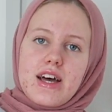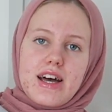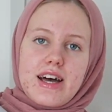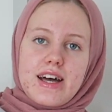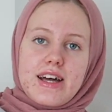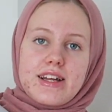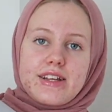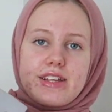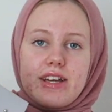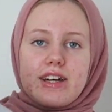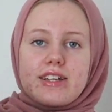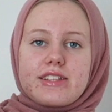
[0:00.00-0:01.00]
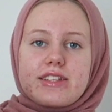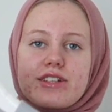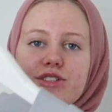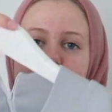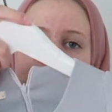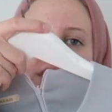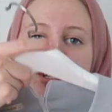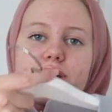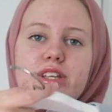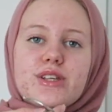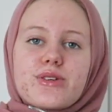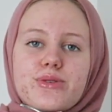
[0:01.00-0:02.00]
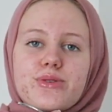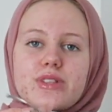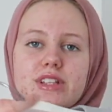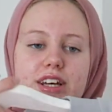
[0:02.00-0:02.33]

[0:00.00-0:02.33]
And yeah, I think it's really cute.